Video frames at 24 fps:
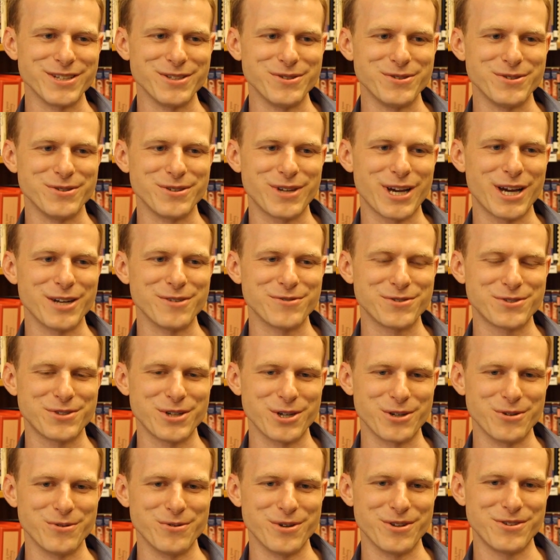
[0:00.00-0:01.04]
you kind of
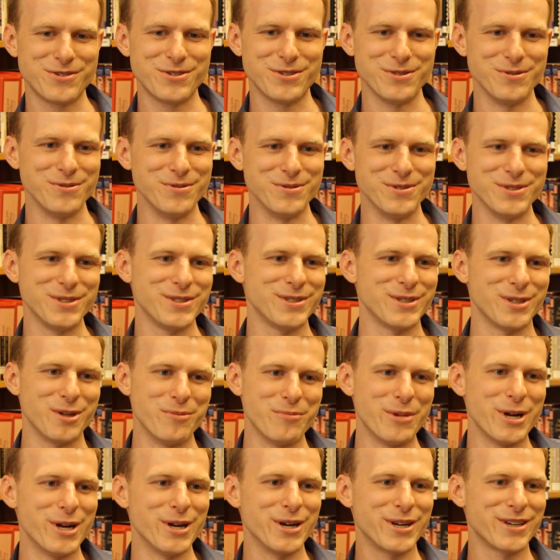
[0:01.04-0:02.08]
struggle with too as an
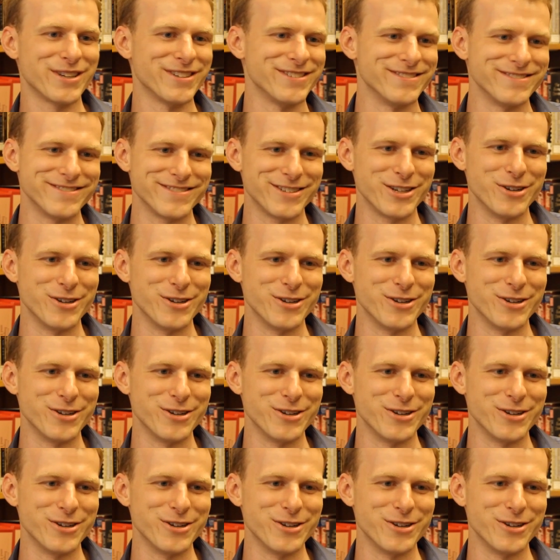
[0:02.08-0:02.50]
American